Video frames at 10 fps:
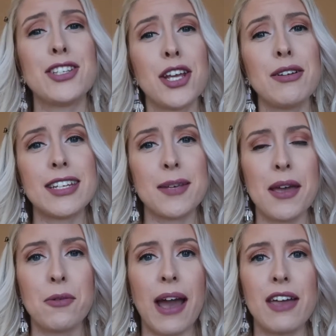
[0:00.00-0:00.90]
You do need to
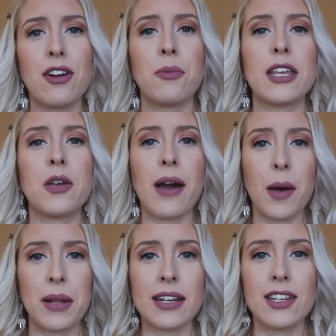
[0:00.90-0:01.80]
be aware though, when you
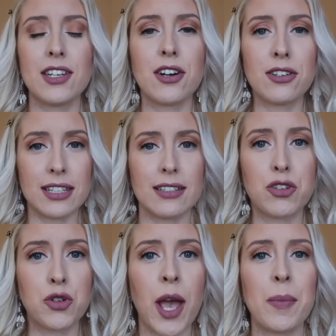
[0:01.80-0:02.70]
are planning your Disney
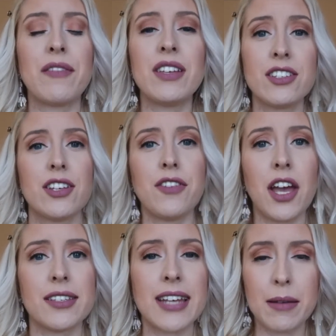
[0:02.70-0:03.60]
trip, if this is your
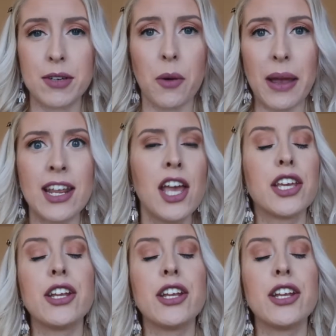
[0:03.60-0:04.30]
first time going,